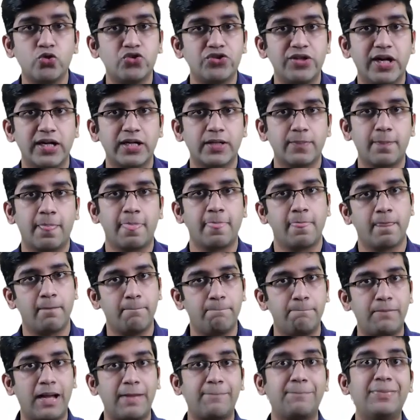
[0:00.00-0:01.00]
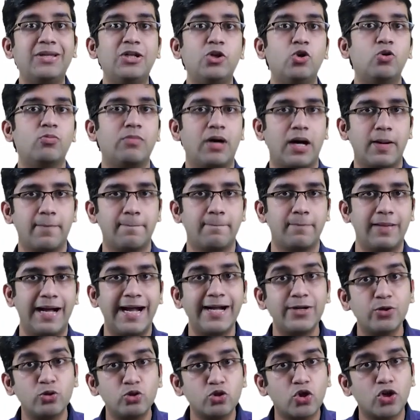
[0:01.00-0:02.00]
use that. Papilloma, I
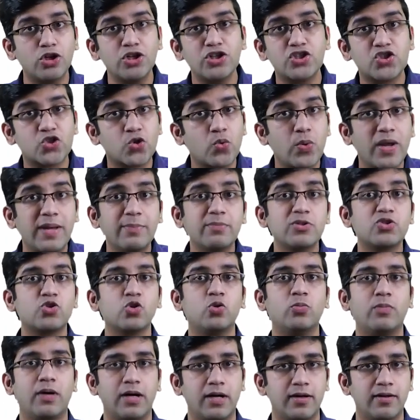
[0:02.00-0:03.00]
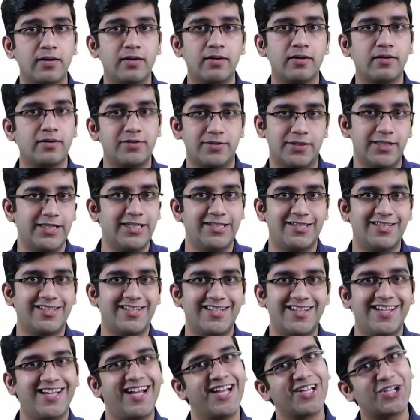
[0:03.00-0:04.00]
don't call it squamosoma, right?
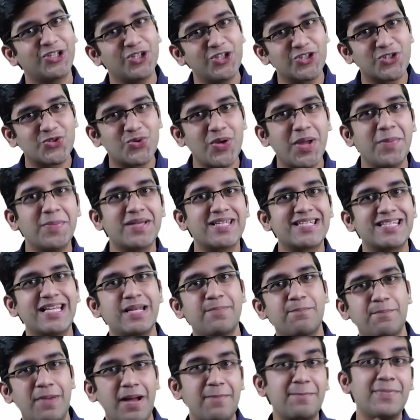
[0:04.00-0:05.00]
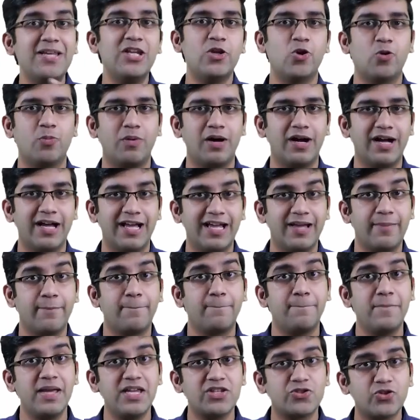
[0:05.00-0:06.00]
I call it squamous cell papilloma
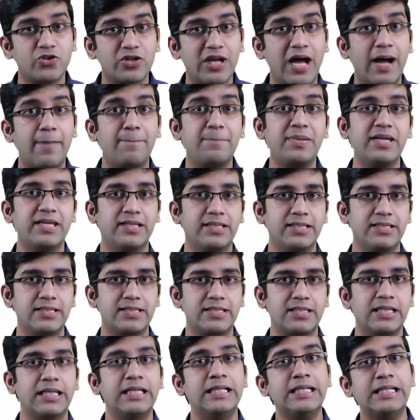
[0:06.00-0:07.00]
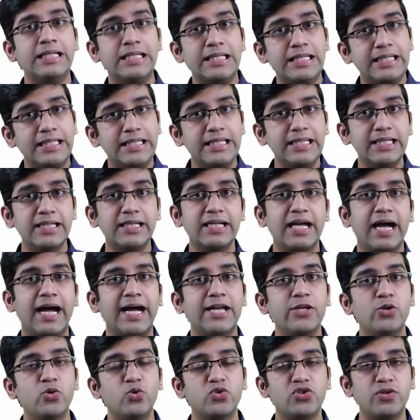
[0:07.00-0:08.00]
based on appearance. Here, I
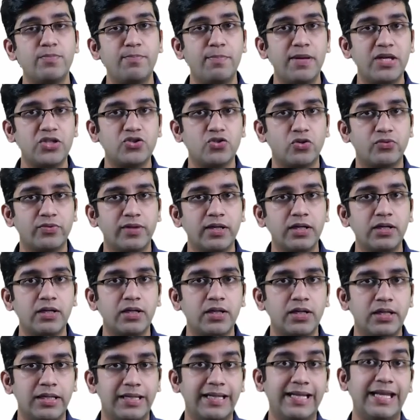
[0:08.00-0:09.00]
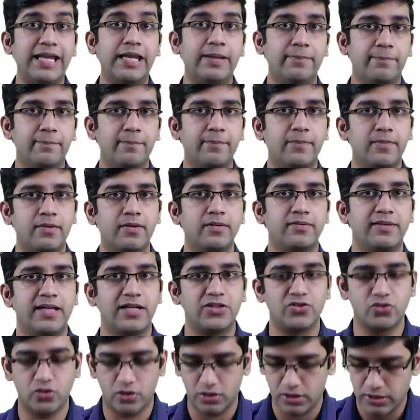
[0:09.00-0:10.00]
use it based on the name.
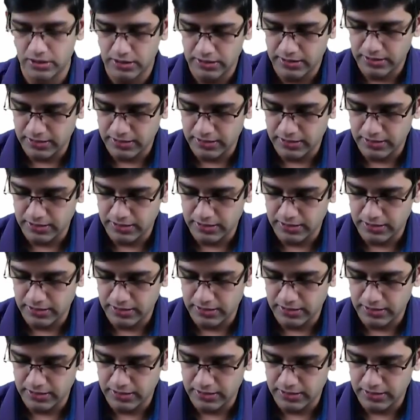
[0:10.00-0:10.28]
That's all.